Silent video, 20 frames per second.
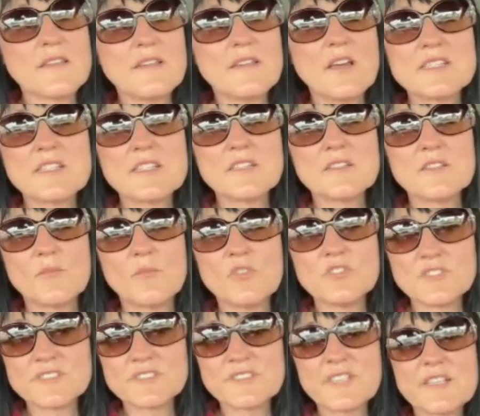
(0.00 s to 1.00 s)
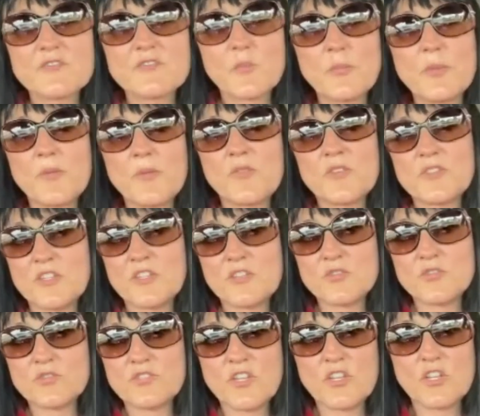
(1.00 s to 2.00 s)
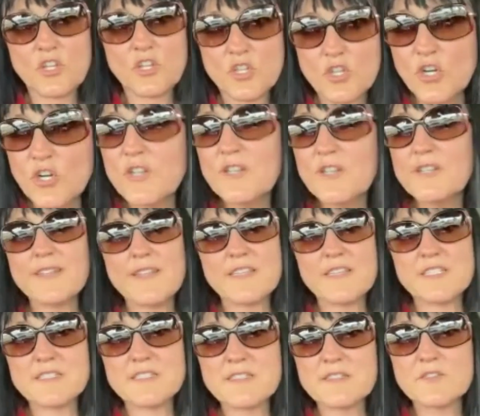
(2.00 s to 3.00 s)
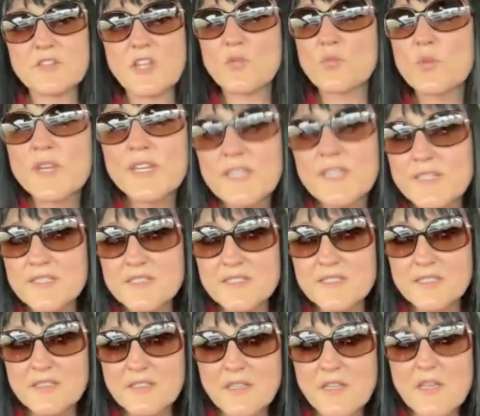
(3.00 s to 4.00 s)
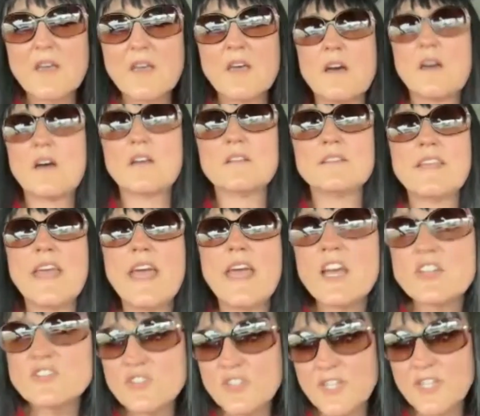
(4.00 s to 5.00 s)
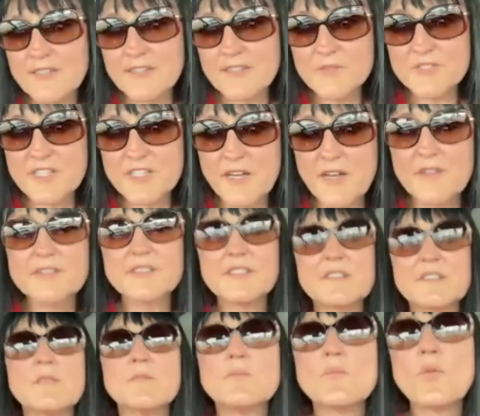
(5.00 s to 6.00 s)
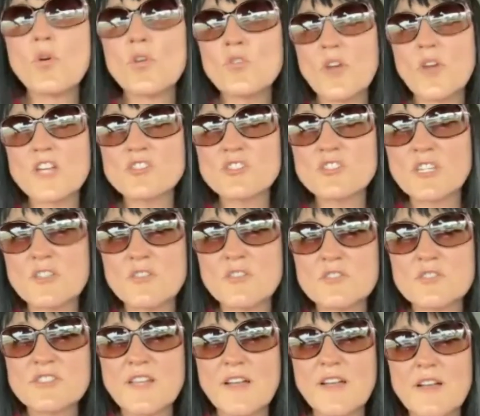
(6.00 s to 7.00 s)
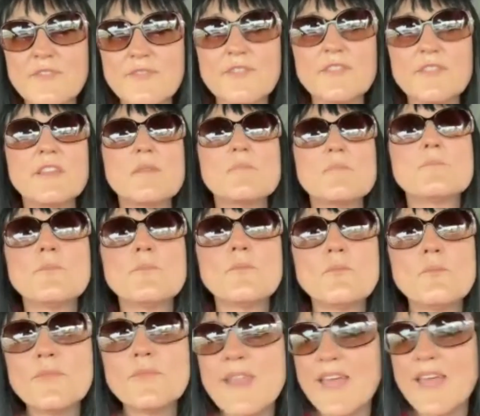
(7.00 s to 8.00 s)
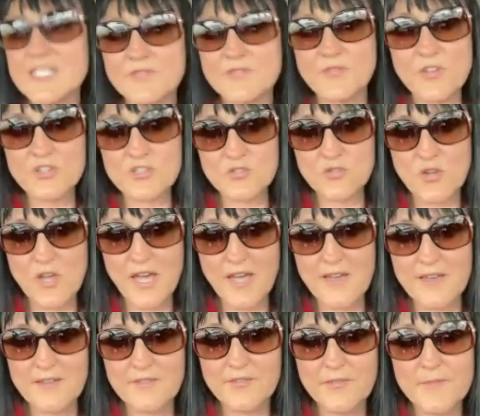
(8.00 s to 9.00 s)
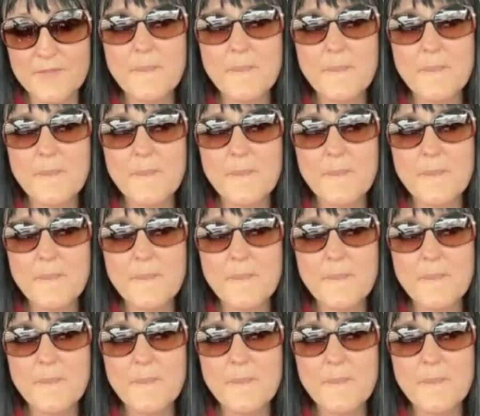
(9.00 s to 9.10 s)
honestly, the most successful people, what they do, they learn, they read, they educate themselves, and the more you educate yourself, the less fears you have.